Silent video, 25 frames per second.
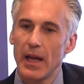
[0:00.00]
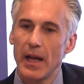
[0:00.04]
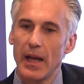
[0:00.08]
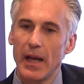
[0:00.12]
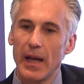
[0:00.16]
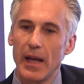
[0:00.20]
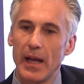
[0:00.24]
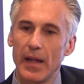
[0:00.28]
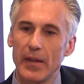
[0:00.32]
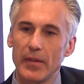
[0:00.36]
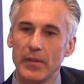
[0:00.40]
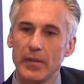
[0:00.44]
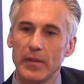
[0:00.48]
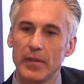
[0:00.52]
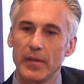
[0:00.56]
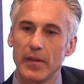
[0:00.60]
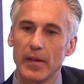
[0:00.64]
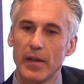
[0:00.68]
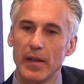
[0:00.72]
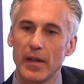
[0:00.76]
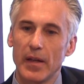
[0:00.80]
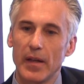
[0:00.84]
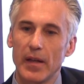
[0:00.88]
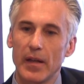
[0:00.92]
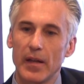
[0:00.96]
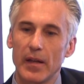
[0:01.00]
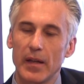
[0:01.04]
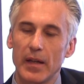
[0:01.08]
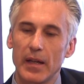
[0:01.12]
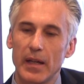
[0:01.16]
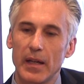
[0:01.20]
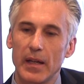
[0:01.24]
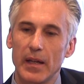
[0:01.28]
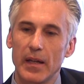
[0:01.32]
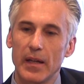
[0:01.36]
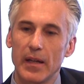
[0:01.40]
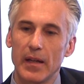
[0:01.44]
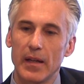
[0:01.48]
And
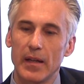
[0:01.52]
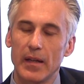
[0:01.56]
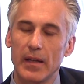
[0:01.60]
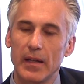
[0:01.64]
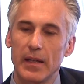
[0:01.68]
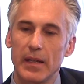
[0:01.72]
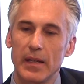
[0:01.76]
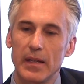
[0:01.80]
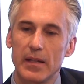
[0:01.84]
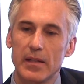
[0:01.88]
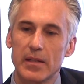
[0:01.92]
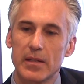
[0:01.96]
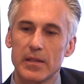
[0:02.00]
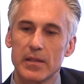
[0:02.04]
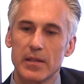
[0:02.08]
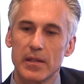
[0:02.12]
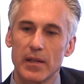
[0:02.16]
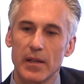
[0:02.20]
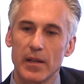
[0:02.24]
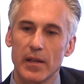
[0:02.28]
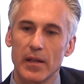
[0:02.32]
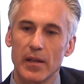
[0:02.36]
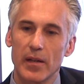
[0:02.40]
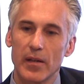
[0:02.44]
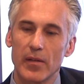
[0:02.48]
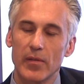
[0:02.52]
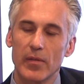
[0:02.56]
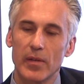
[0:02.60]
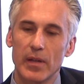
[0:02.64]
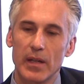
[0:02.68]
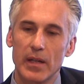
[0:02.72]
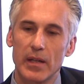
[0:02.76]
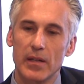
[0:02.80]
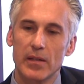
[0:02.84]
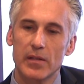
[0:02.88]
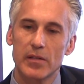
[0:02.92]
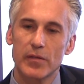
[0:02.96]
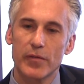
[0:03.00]
it's
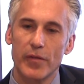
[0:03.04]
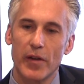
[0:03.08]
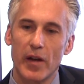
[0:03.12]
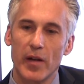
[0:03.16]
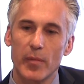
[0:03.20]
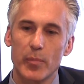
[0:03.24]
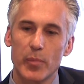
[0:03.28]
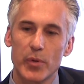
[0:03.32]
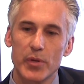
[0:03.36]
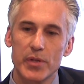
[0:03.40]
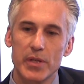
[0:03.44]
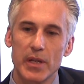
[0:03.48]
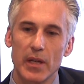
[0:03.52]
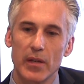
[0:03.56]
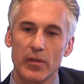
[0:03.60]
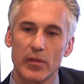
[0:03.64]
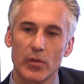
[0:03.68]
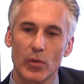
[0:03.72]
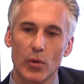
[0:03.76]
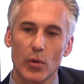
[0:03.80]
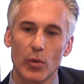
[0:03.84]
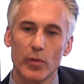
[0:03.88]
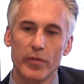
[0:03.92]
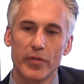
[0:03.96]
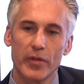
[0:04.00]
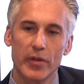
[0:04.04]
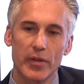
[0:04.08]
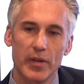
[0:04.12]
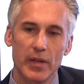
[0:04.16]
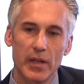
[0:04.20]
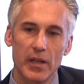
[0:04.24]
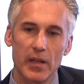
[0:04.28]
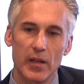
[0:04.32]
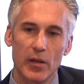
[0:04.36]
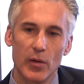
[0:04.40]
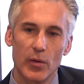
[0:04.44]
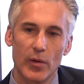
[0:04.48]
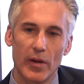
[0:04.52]
5% over the
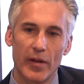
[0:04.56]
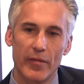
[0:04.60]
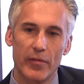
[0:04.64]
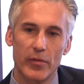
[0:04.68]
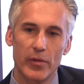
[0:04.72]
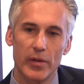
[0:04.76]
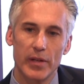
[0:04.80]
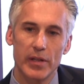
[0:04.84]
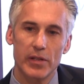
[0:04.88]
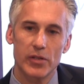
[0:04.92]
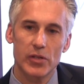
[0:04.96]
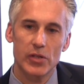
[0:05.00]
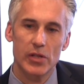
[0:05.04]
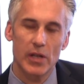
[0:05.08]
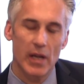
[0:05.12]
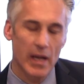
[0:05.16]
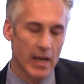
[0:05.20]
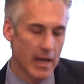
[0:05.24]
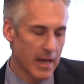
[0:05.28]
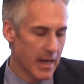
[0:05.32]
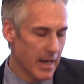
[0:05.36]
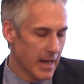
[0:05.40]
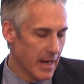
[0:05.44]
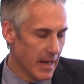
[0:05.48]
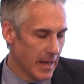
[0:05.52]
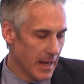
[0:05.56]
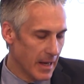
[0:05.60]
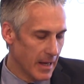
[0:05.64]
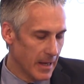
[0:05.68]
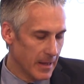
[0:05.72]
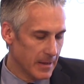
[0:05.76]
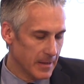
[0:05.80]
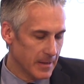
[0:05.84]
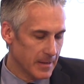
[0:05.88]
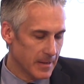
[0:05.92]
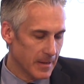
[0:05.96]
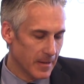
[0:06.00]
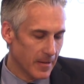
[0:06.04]
EU average,
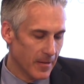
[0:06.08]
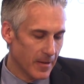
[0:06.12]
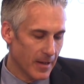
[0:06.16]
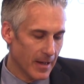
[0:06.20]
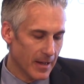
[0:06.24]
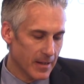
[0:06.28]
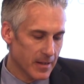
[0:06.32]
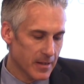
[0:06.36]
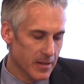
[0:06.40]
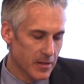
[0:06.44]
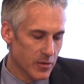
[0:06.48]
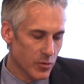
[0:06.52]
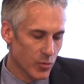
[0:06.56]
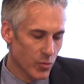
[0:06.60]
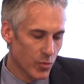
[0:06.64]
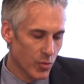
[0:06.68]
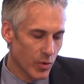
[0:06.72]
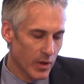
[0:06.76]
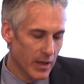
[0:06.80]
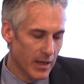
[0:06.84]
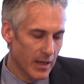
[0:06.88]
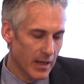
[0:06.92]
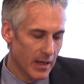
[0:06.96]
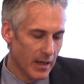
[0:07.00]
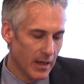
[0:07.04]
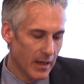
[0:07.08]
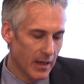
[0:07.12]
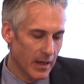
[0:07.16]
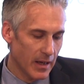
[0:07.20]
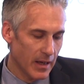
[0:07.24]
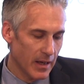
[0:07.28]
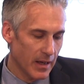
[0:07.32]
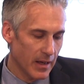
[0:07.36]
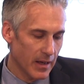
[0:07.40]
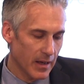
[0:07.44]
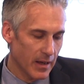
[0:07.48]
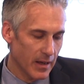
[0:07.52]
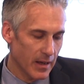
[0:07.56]
and that's
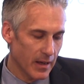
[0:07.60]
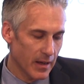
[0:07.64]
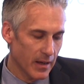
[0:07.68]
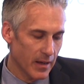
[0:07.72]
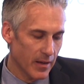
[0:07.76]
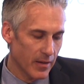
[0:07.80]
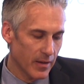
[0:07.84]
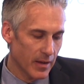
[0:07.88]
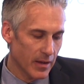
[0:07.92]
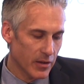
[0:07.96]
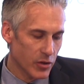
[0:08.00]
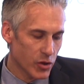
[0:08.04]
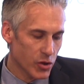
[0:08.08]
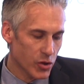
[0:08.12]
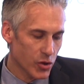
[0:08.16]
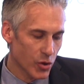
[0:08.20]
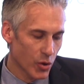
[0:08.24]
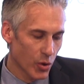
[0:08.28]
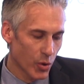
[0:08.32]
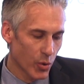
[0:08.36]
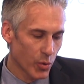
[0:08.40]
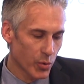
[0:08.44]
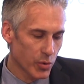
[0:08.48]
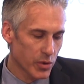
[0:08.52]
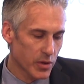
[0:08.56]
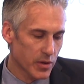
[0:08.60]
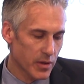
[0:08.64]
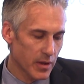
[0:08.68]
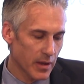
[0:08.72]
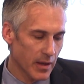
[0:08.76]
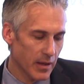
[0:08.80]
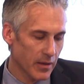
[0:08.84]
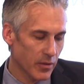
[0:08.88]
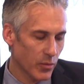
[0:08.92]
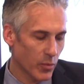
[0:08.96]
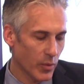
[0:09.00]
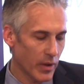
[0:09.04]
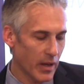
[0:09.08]
really that shows
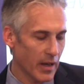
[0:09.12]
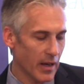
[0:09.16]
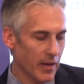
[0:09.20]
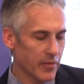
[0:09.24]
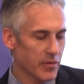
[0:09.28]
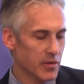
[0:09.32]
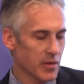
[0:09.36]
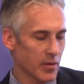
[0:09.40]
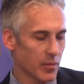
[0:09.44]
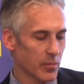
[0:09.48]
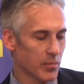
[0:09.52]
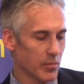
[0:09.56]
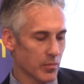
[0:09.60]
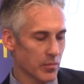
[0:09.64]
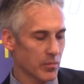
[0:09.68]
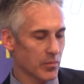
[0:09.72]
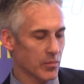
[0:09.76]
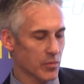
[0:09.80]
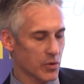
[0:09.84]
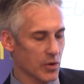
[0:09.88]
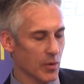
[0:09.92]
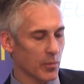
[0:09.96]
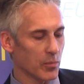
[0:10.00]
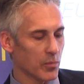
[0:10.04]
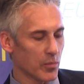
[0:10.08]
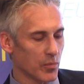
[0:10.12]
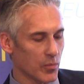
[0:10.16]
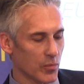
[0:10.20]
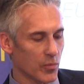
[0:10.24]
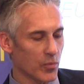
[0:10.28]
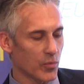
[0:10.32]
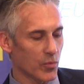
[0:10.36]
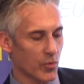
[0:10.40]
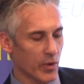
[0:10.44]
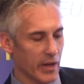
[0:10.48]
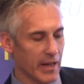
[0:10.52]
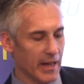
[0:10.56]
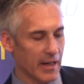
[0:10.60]
that we have some
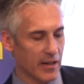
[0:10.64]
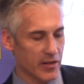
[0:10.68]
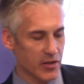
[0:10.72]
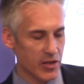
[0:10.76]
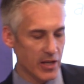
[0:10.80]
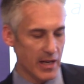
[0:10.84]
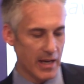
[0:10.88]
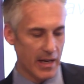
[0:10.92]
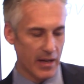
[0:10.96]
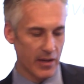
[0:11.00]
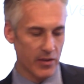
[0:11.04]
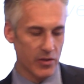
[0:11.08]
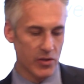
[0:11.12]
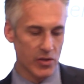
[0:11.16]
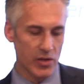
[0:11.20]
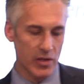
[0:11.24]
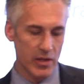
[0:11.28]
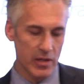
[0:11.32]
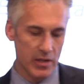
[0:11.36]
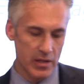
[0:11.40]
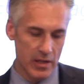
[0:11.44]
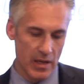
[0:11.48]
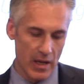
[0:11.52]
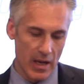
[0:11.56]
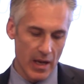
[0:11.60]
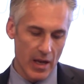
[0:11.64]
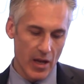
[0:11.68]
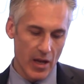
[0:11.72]
real challenges